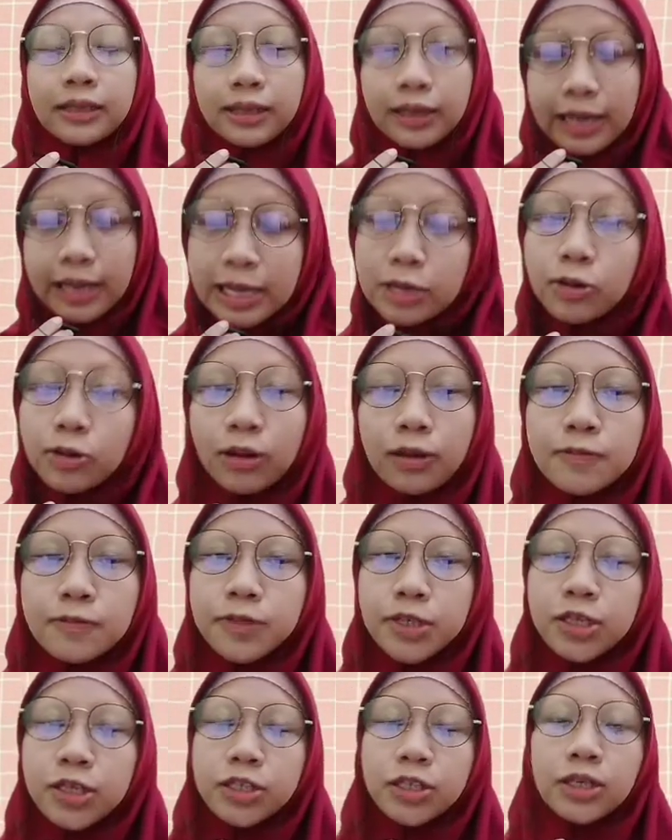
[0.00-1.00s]
casual
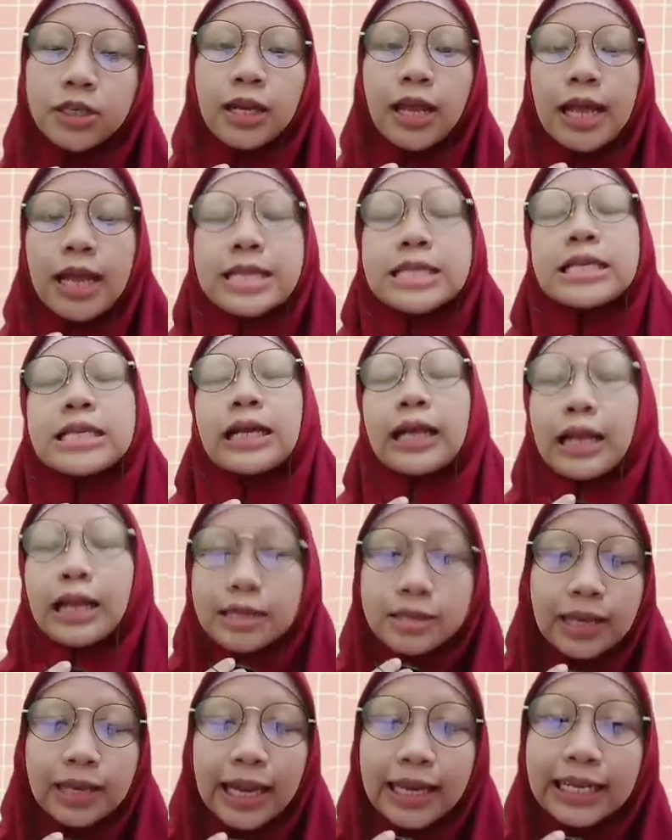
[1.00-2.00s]
conversation and
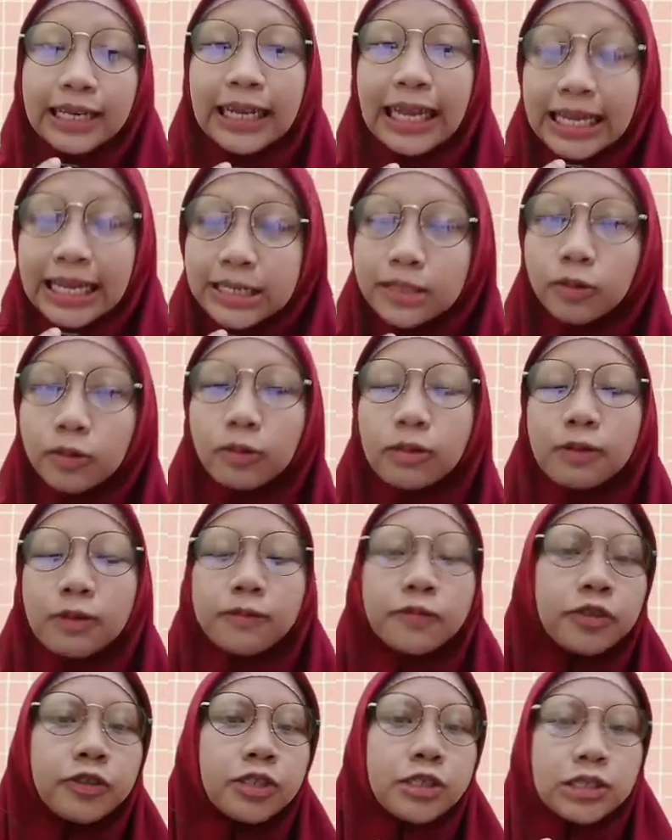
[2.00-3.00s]
classroom
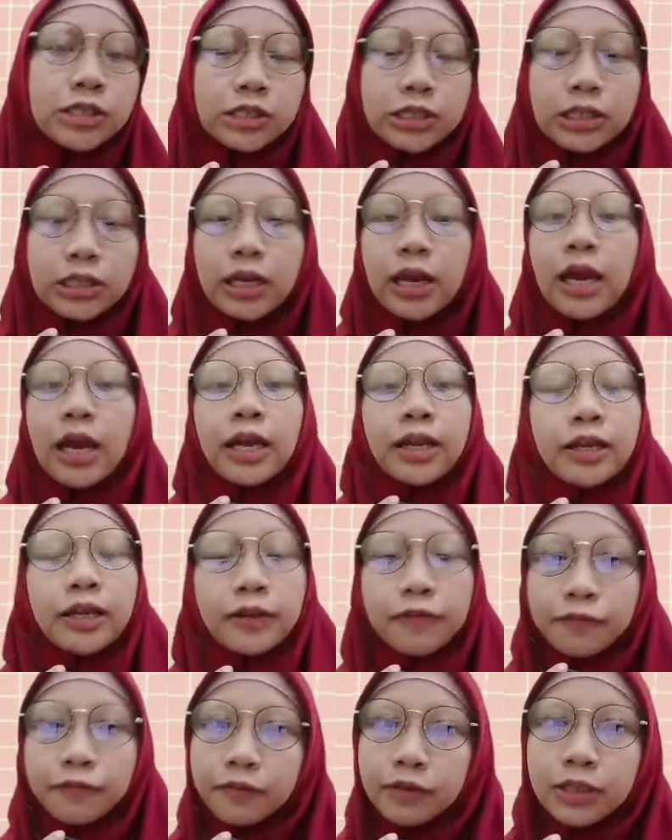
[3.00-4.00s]
conversation
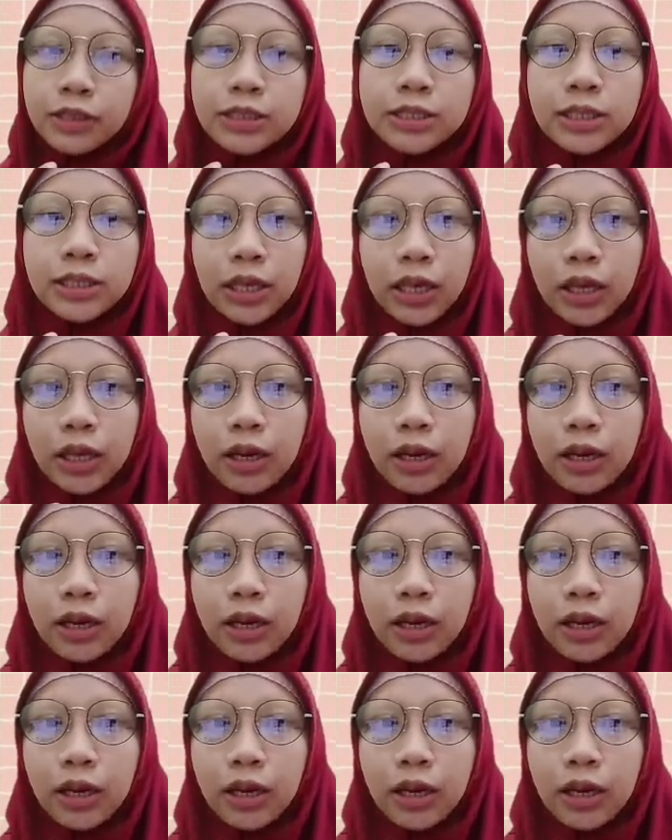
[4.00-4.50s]
differs in